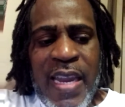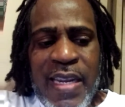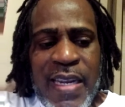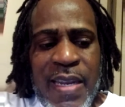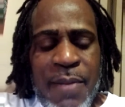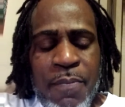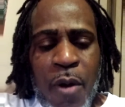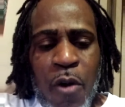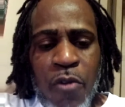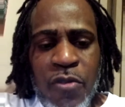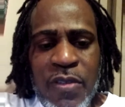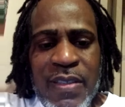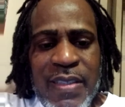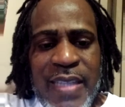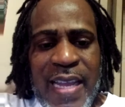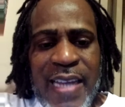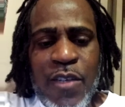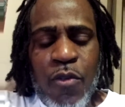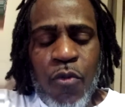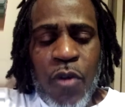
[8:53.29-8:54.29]
and
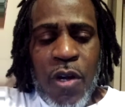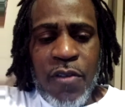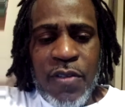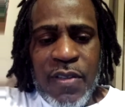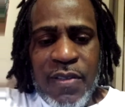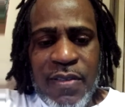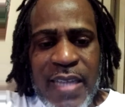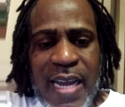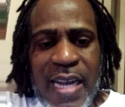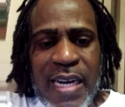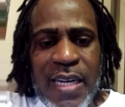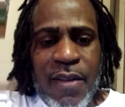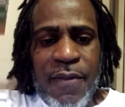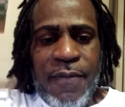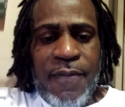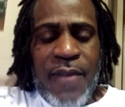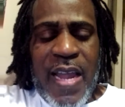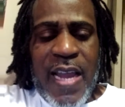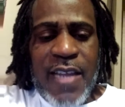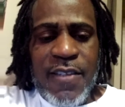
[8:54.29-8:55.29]
emotions that dwells inside of
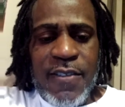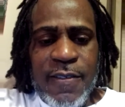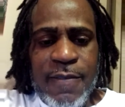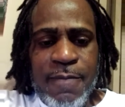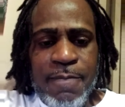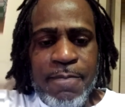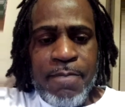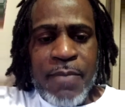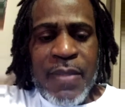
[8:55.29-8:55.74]
the flesh.